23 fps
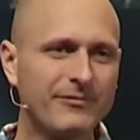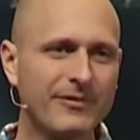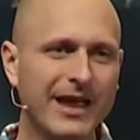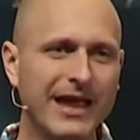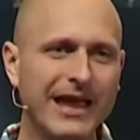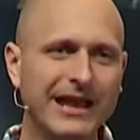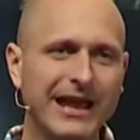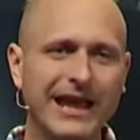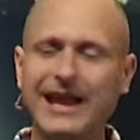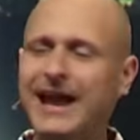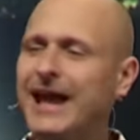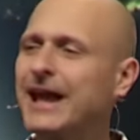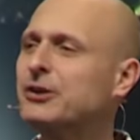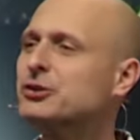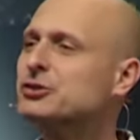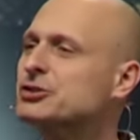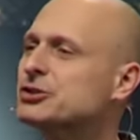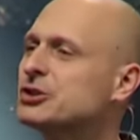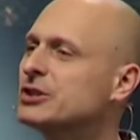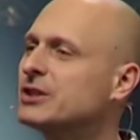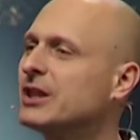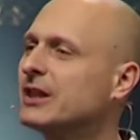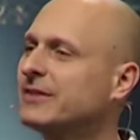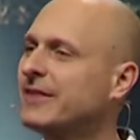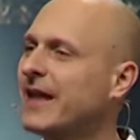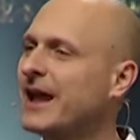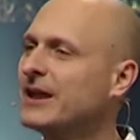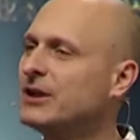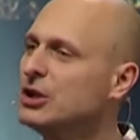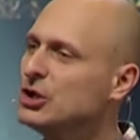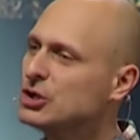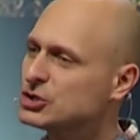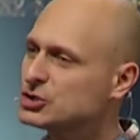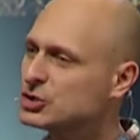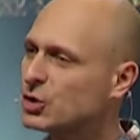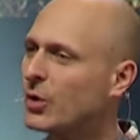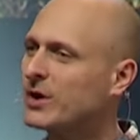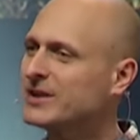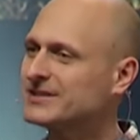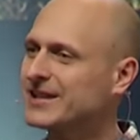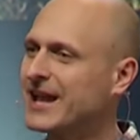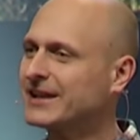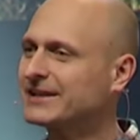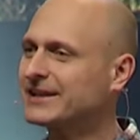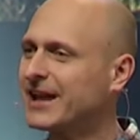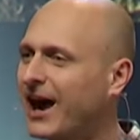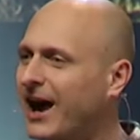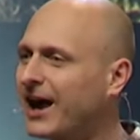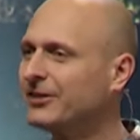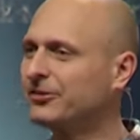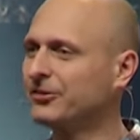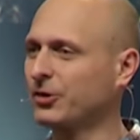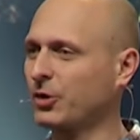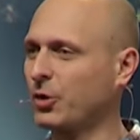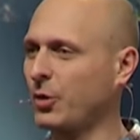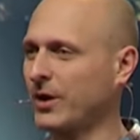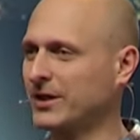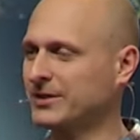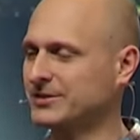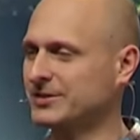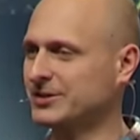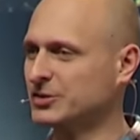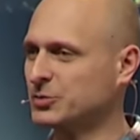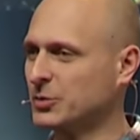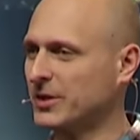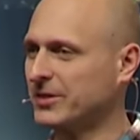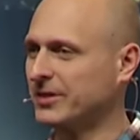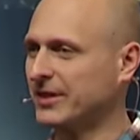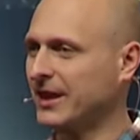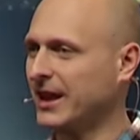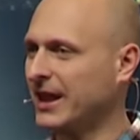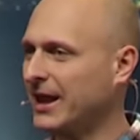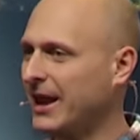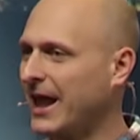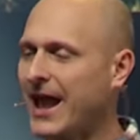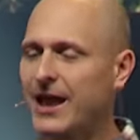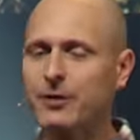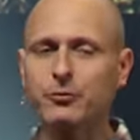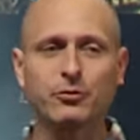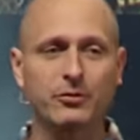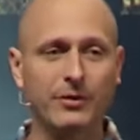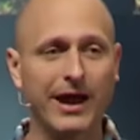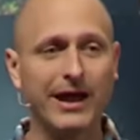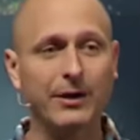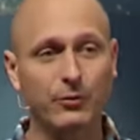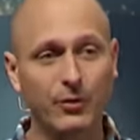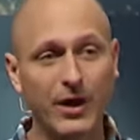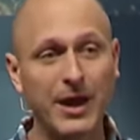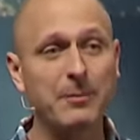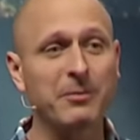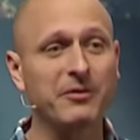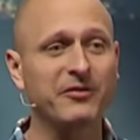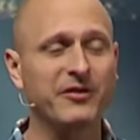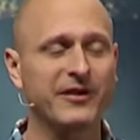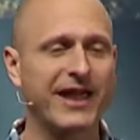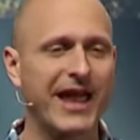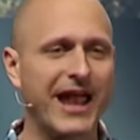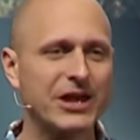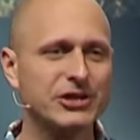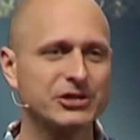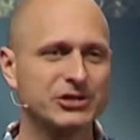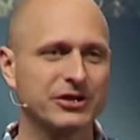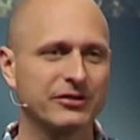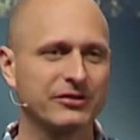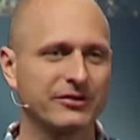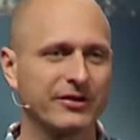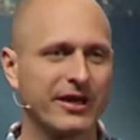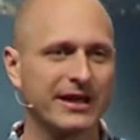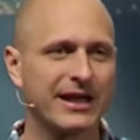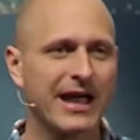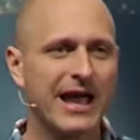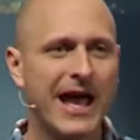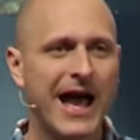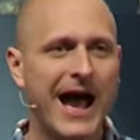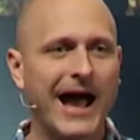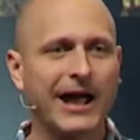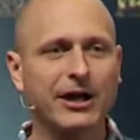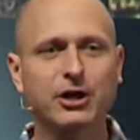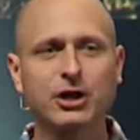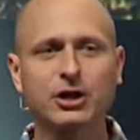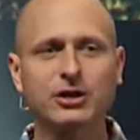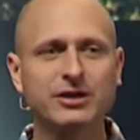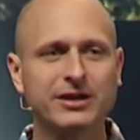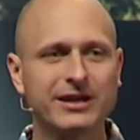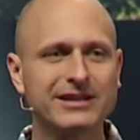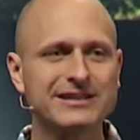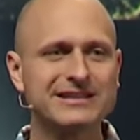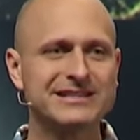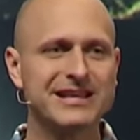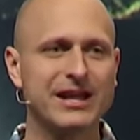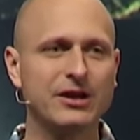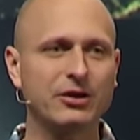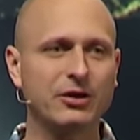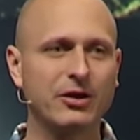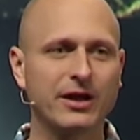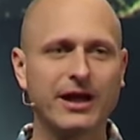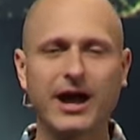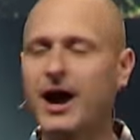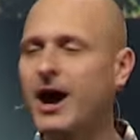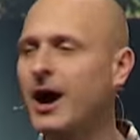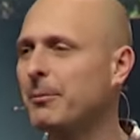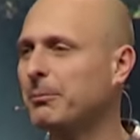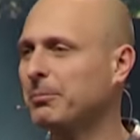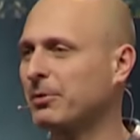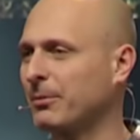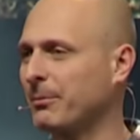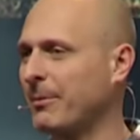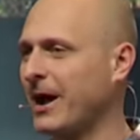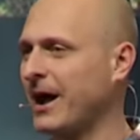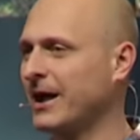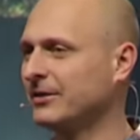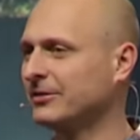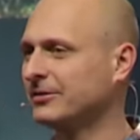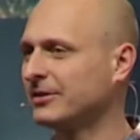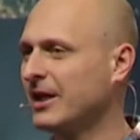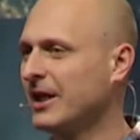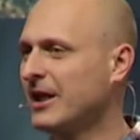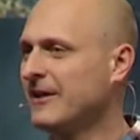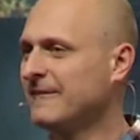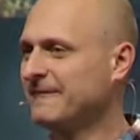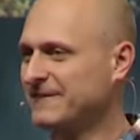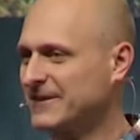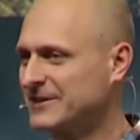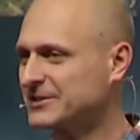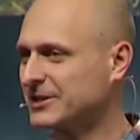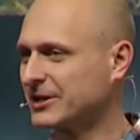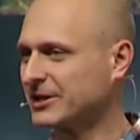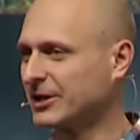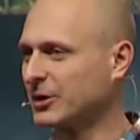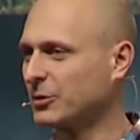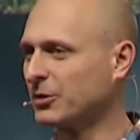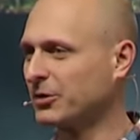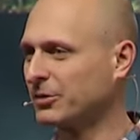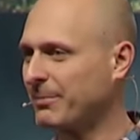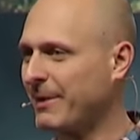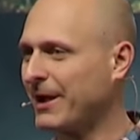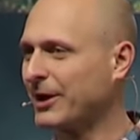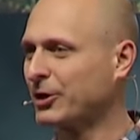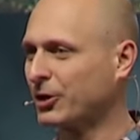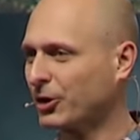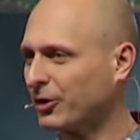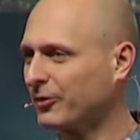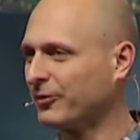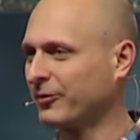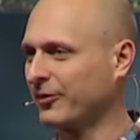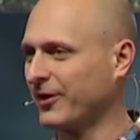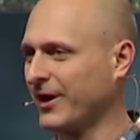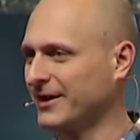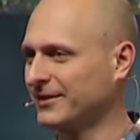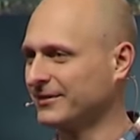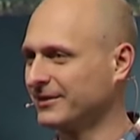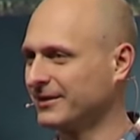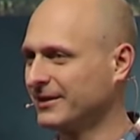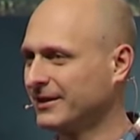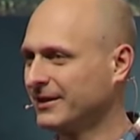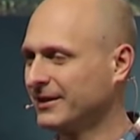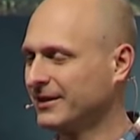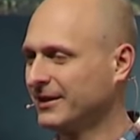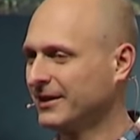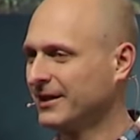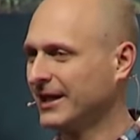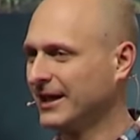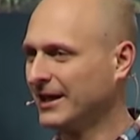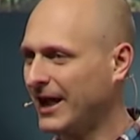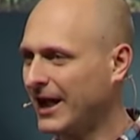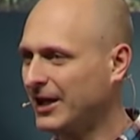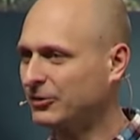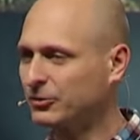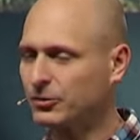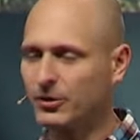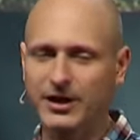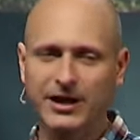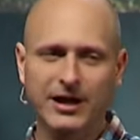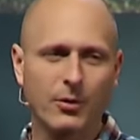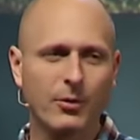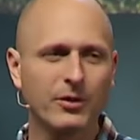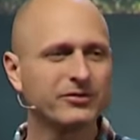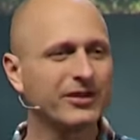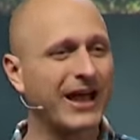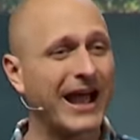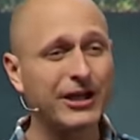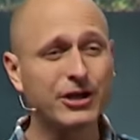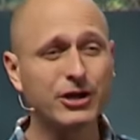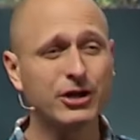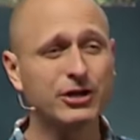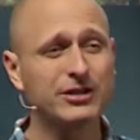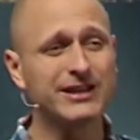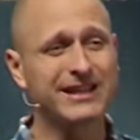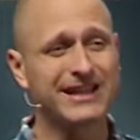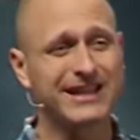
And, and I understood that that choice had consequences with it. It had ramifications, like I couldn't continue to compromise physically with my girlfriend in high school like I was. I couldn't